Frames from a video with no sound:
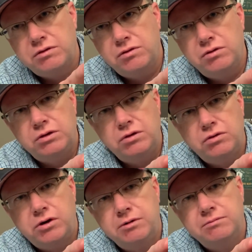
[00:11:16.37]
the
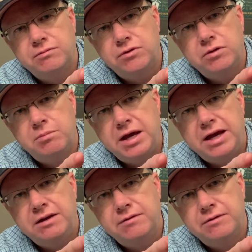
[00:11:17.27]
lure, through the bait,